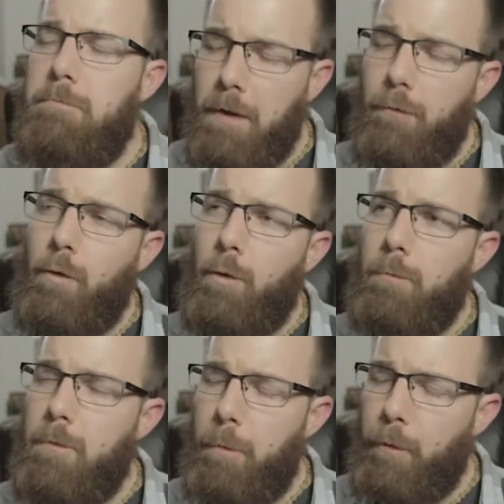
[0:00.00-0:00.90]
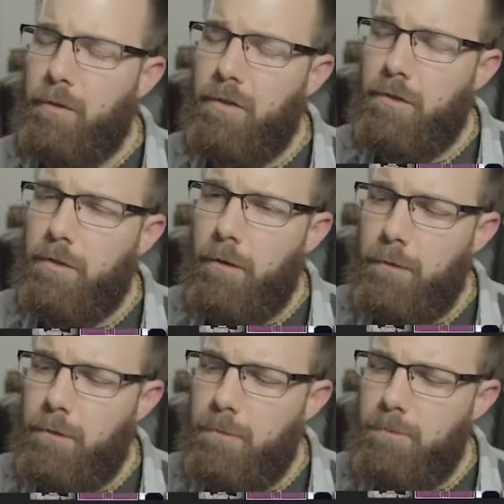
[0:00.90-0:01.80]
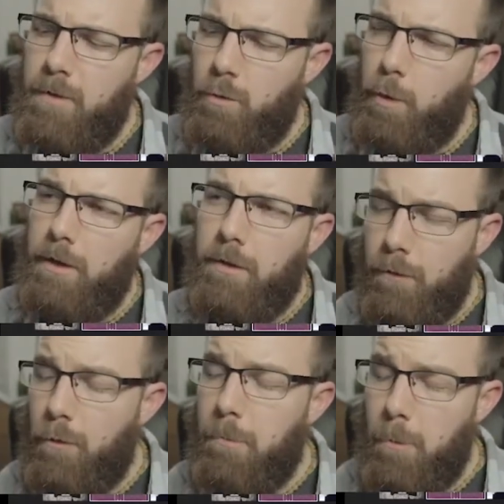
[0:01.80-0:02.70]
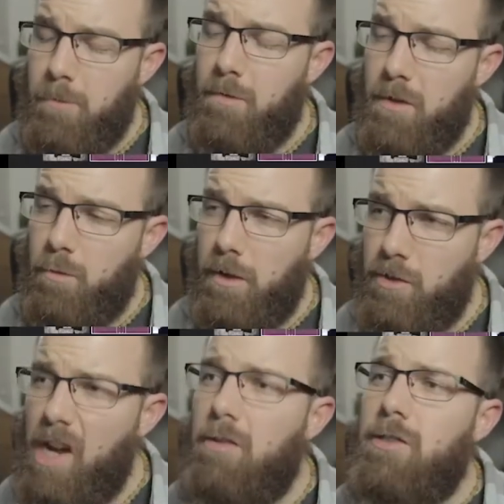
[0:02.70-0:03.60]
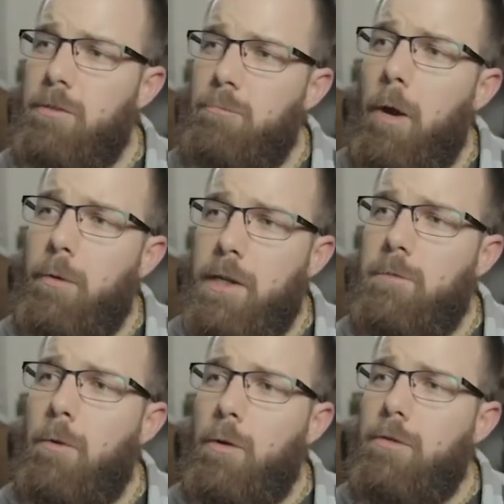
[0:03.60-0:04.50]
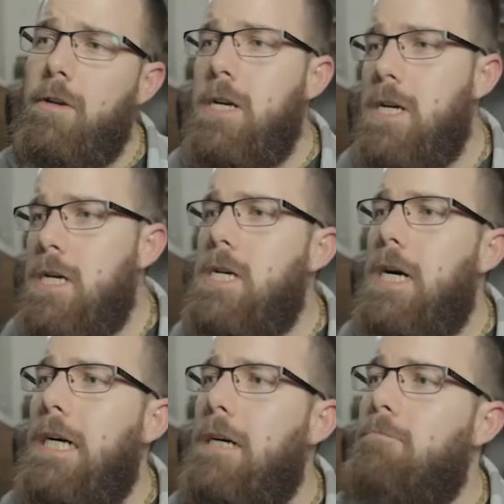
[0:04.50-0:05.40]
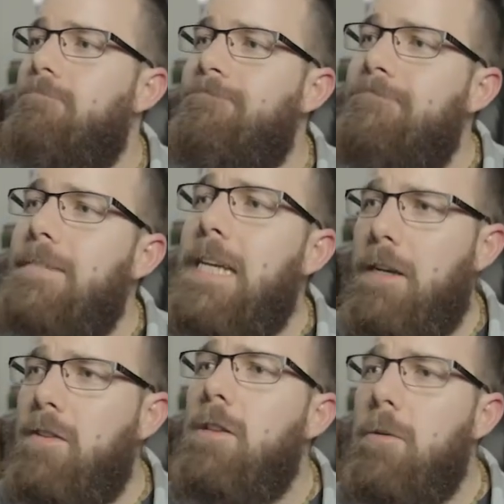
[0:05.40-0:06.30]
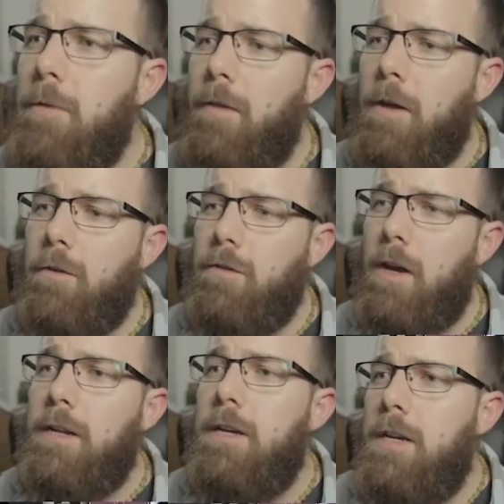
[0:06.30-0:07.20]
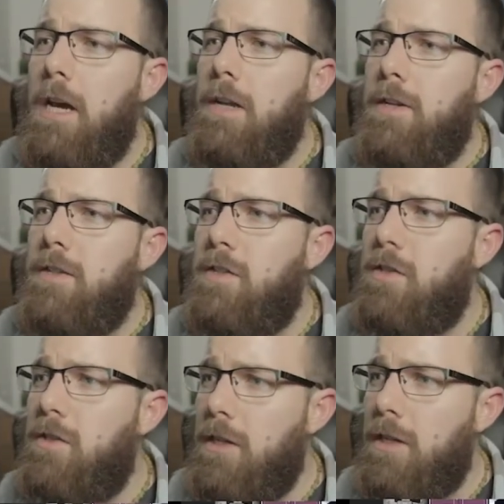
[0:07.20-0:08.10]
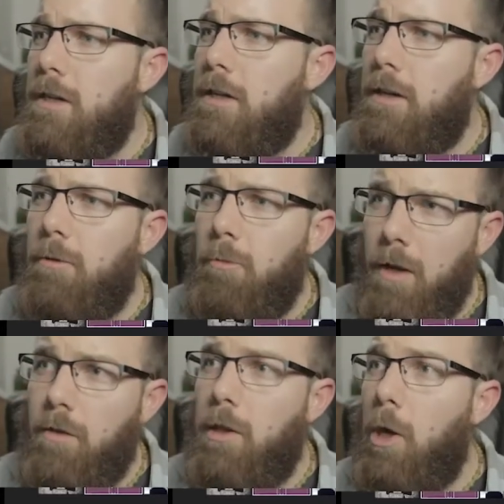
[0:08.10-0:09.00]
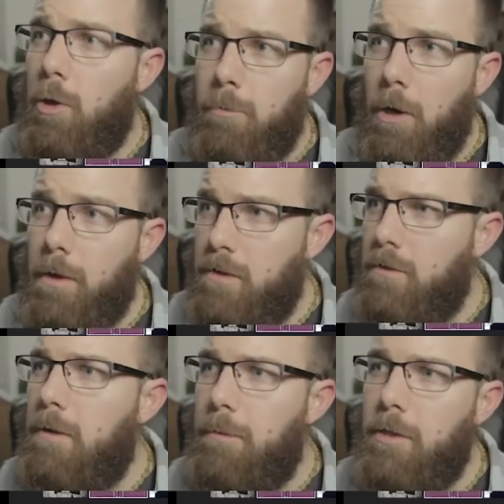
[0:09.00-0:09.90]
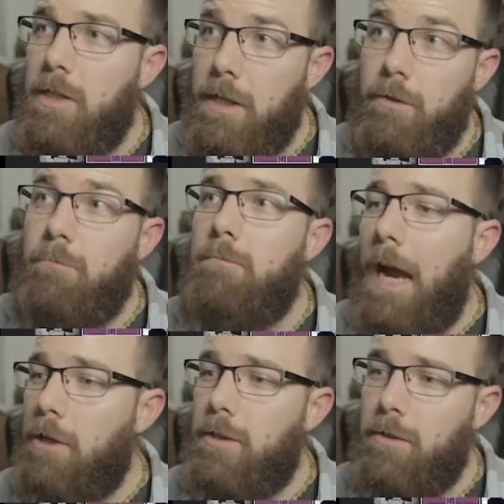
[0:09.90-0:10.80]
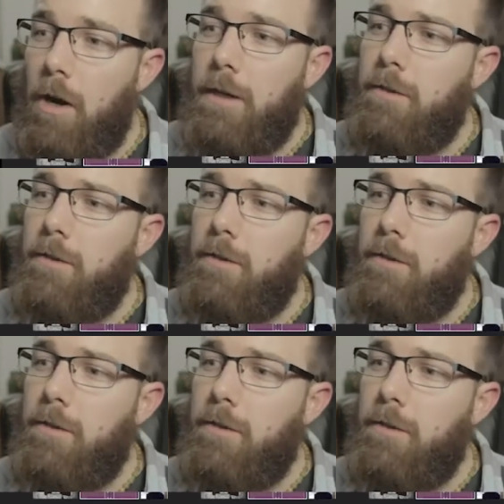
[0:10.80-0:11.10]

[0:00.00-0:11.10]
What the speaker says: But for the purposes of this week, for the purpose of this week's challenge, is it properly exposed? It's a little bit on the underside, and you can see because a large part of this image is actually dark.